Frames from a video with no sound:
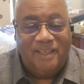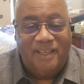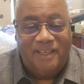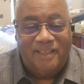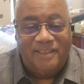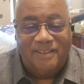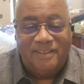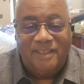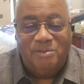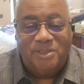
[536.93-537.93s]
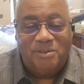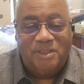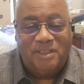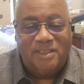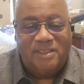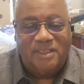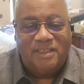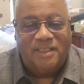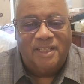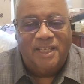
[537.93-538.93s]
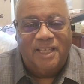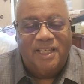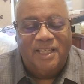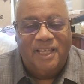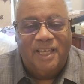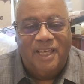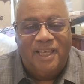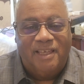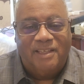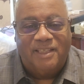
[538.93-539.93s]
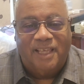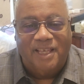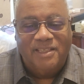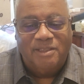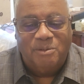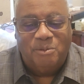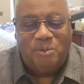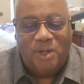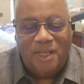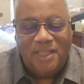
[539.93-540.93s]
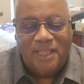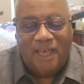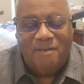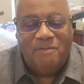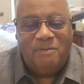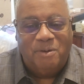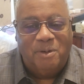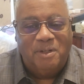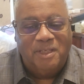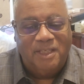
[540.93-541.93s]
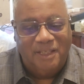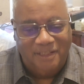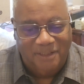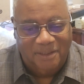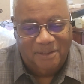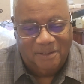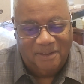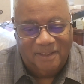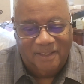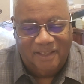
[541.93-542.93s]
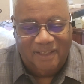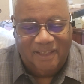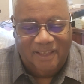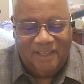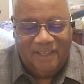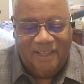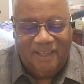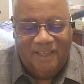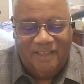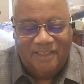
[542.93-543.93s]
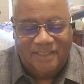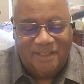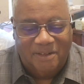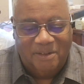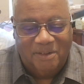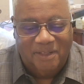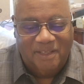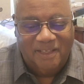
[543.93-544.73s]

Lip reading: And it was so good to see her. And Casey won that for Keanu. And so